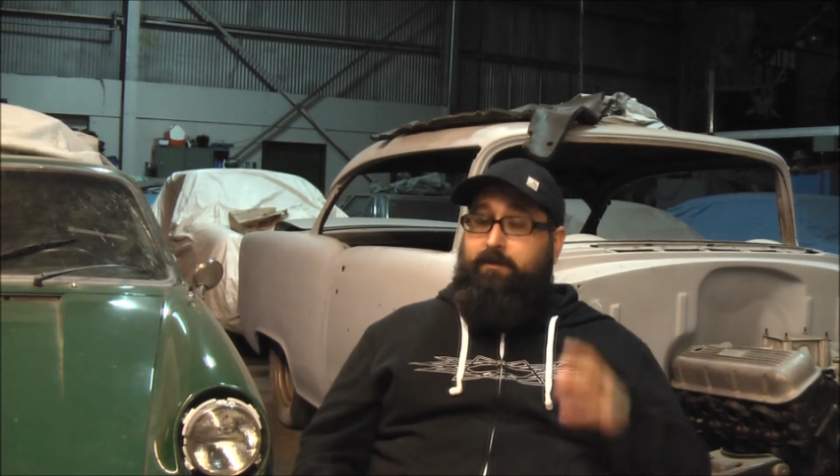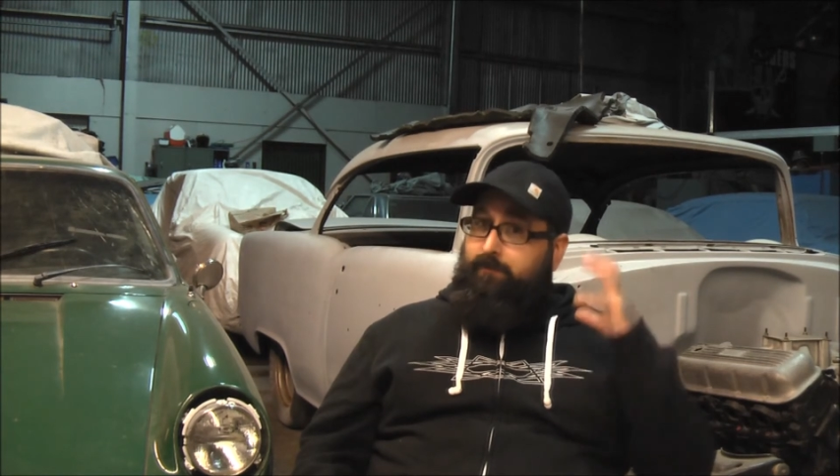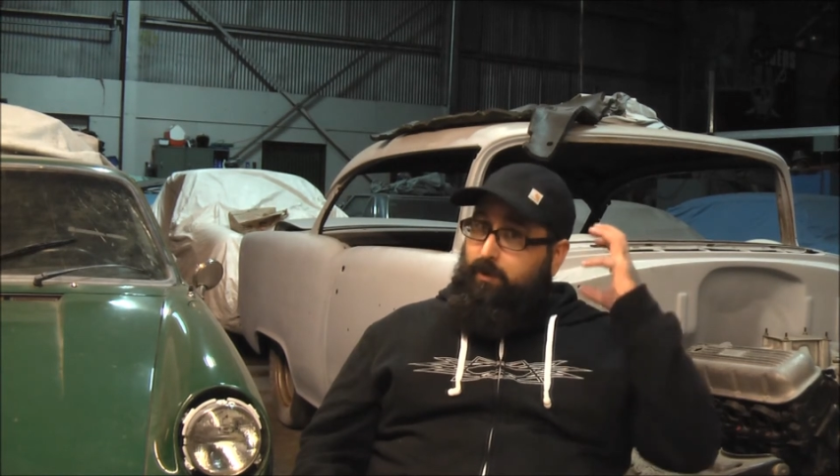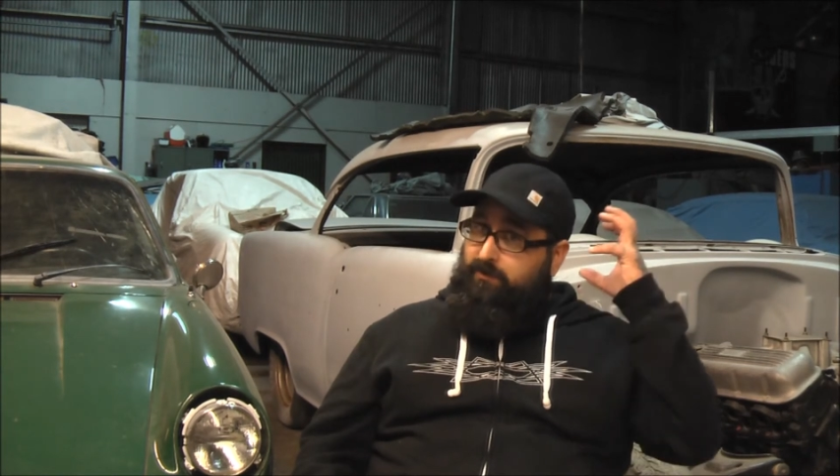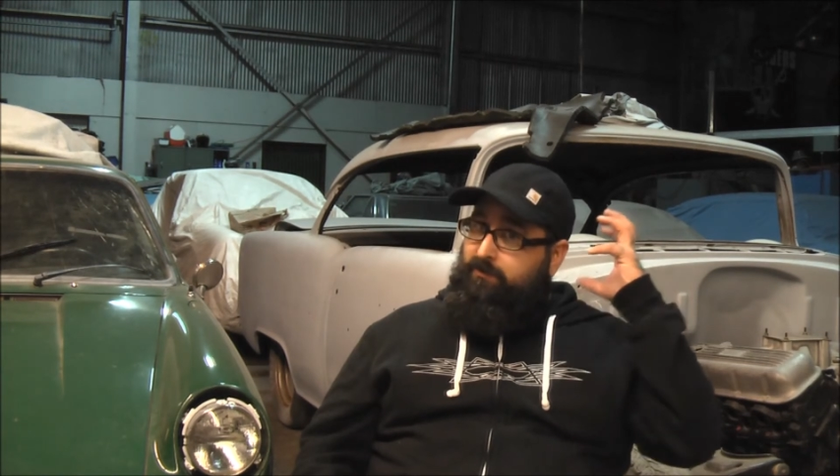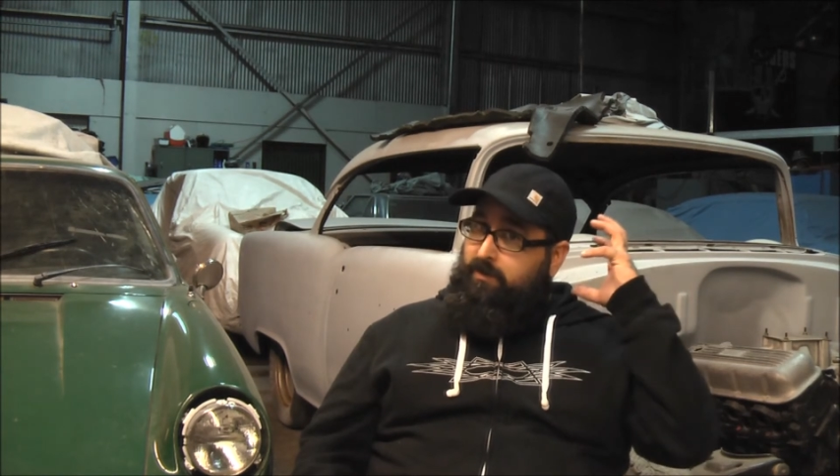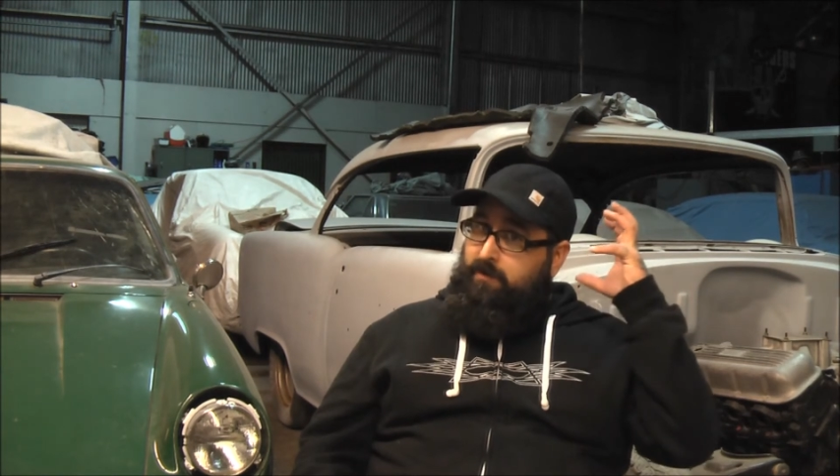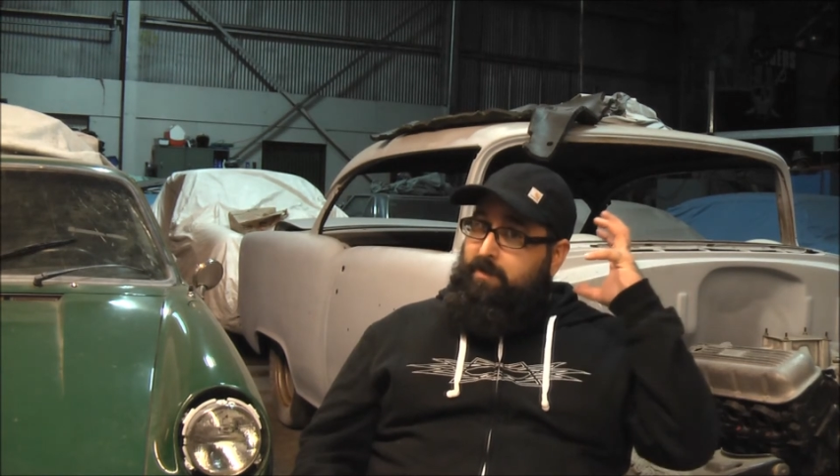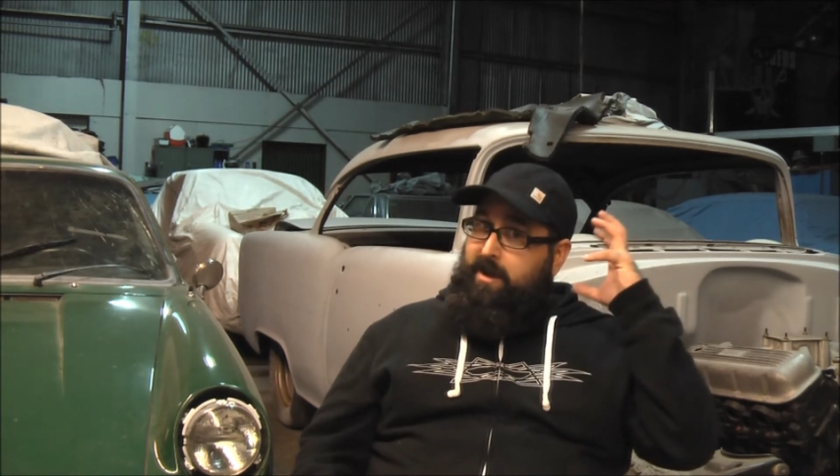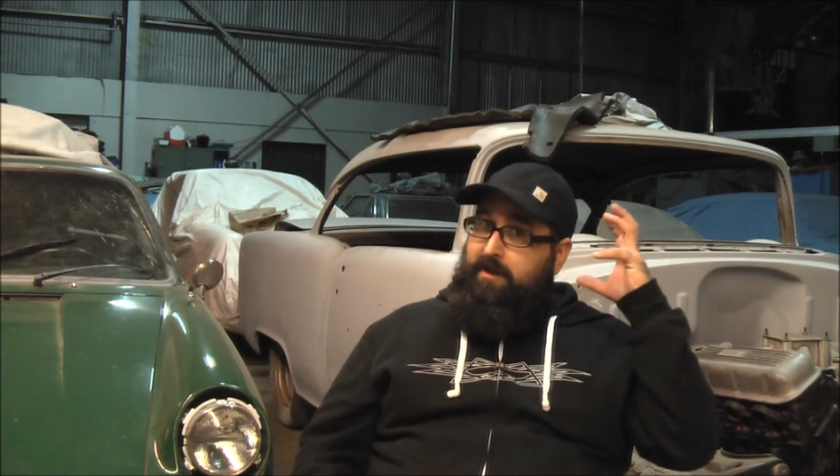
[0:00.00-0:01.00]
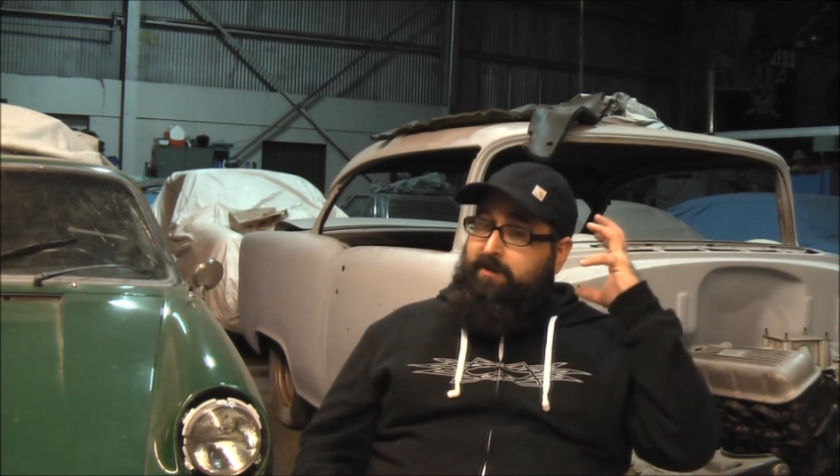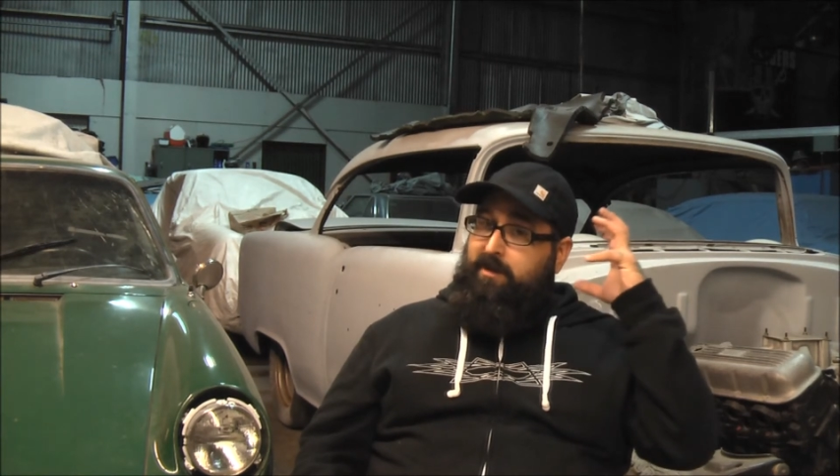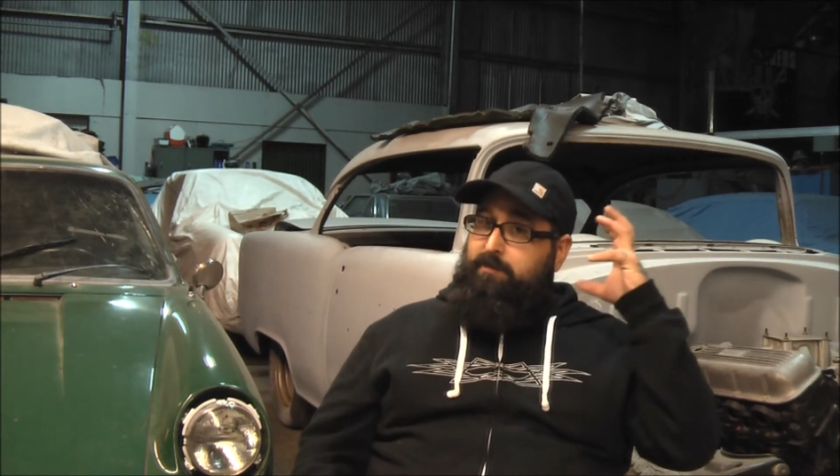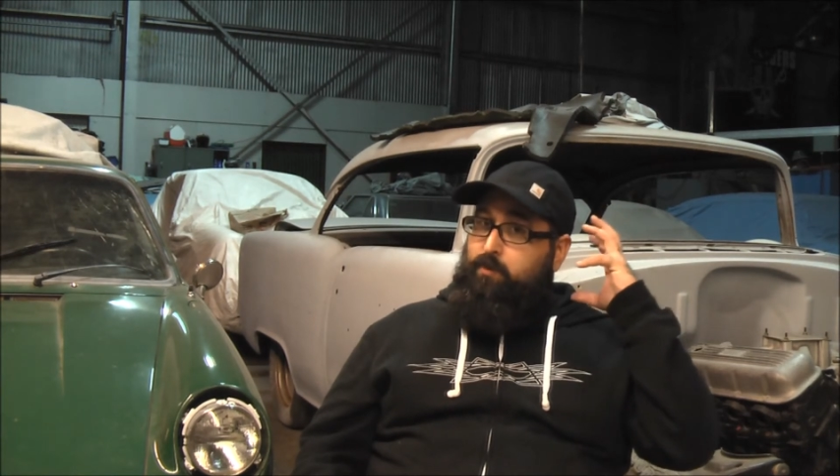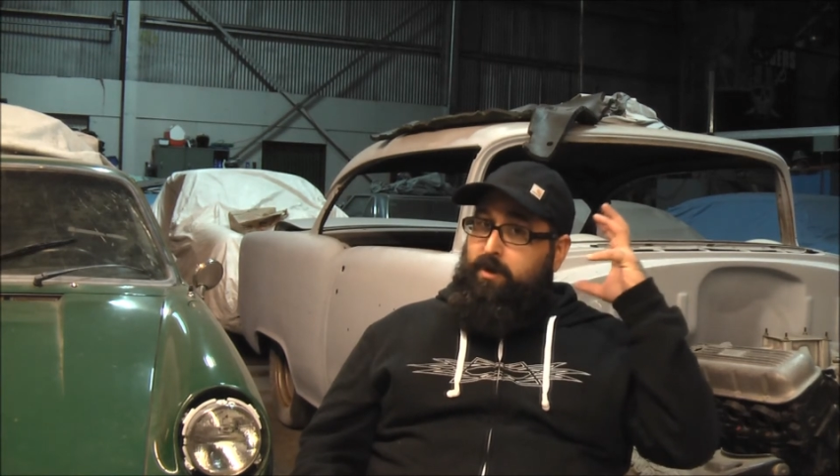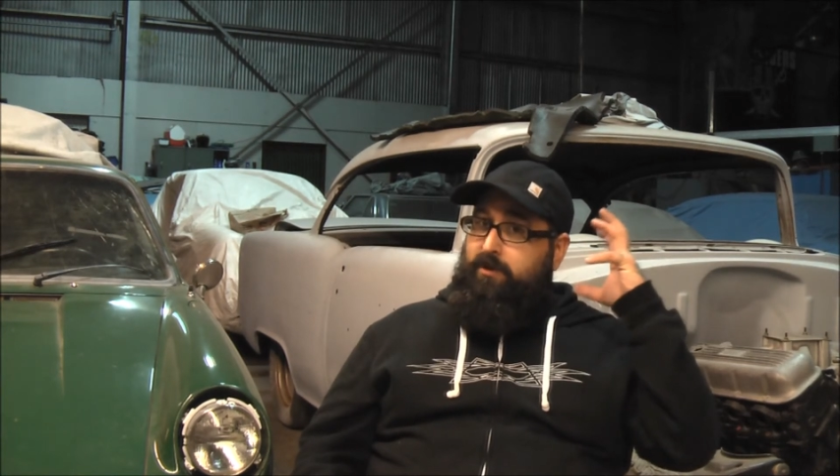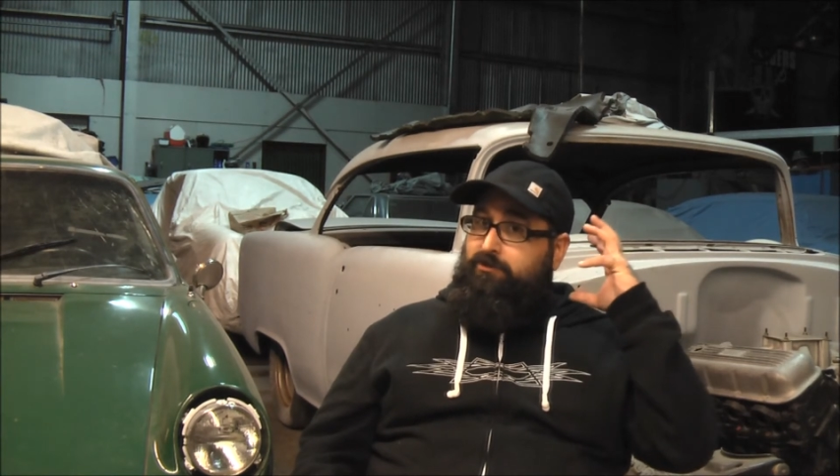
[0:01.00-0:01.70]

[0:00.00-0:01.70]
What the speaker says: their voices in my head telling me what I